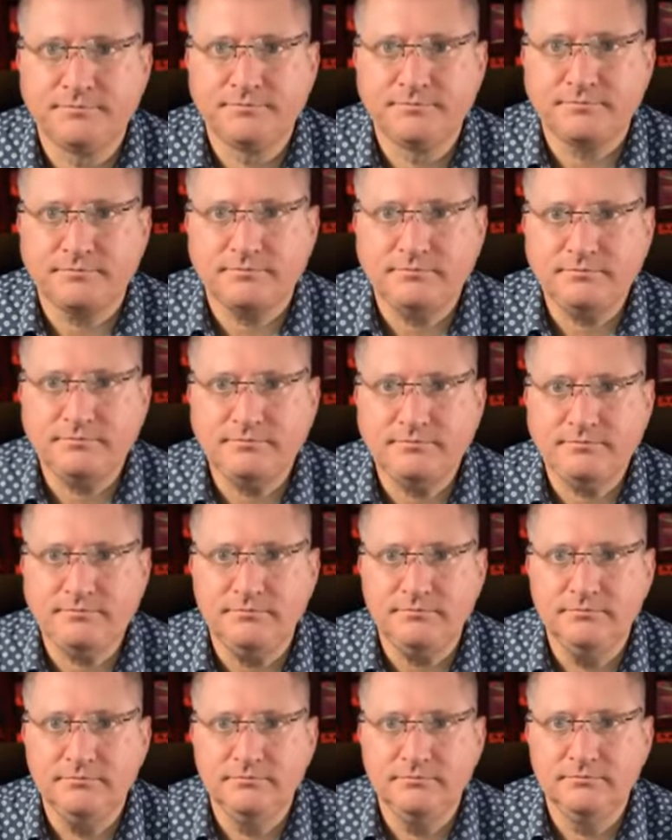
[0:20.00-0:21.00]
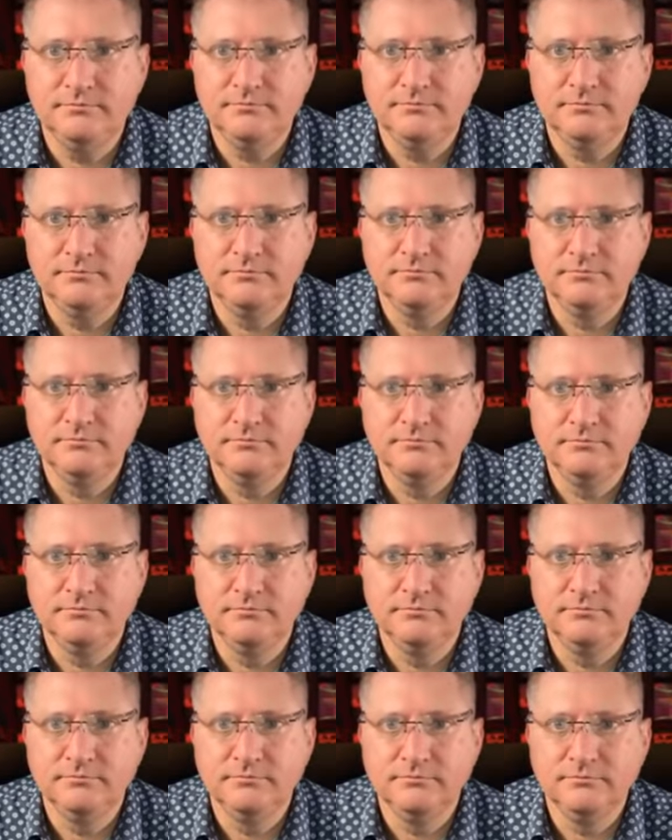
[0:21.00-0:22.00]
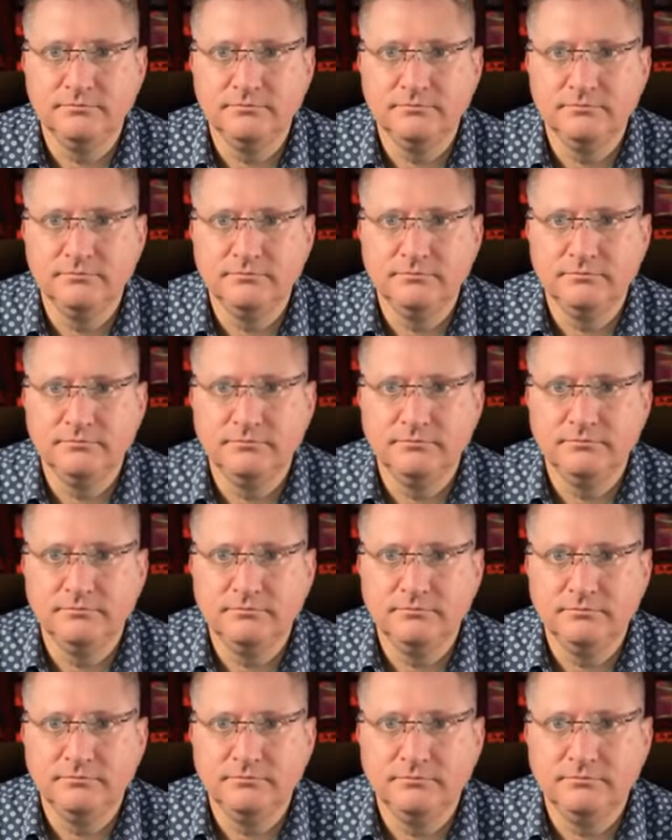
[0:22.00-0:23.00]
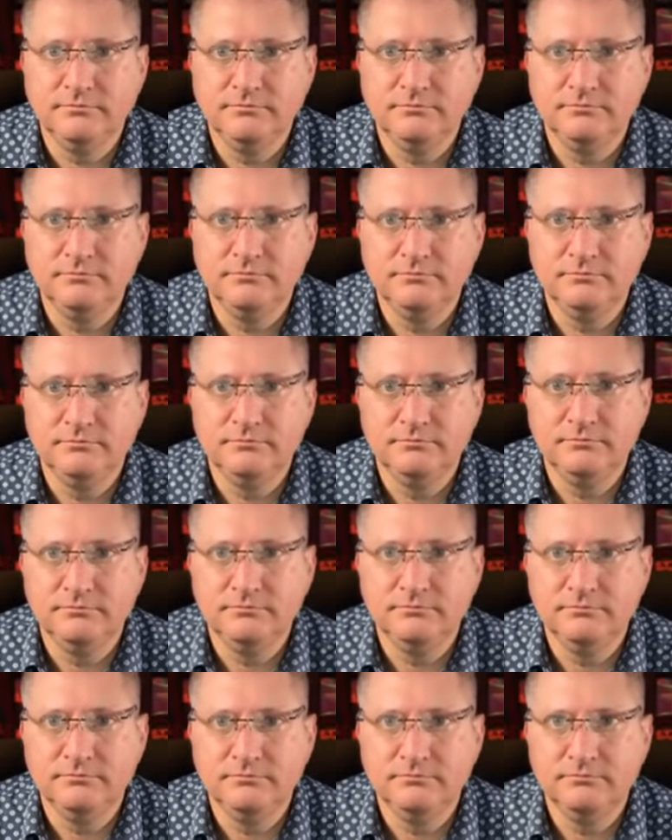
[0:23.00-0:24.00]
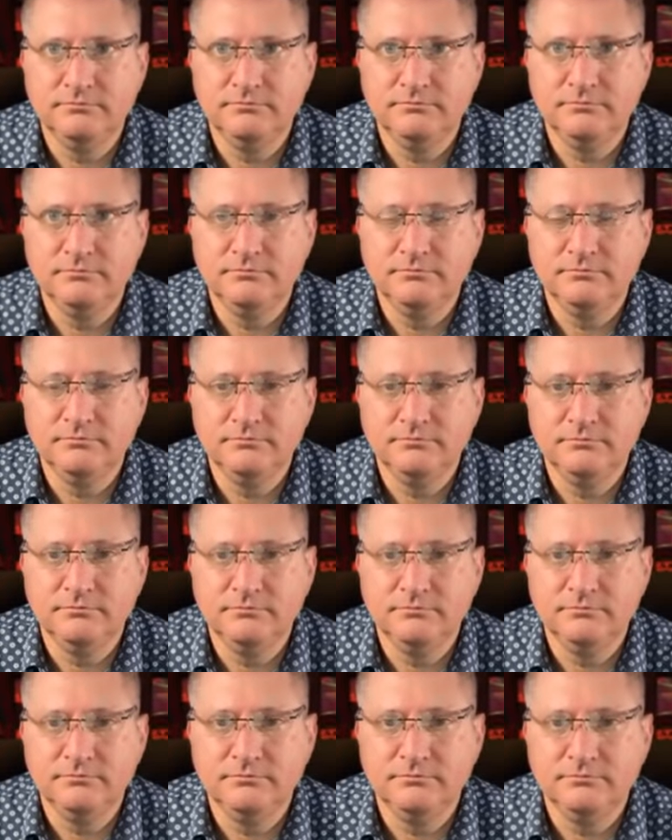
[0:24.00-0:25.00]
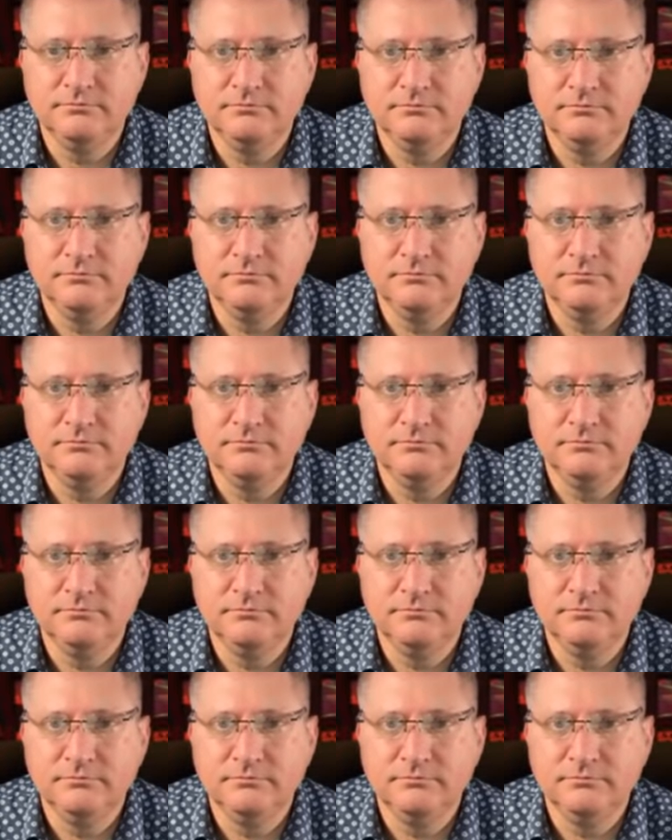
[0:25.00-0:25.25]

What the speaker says: No words are spoken by the person on screen.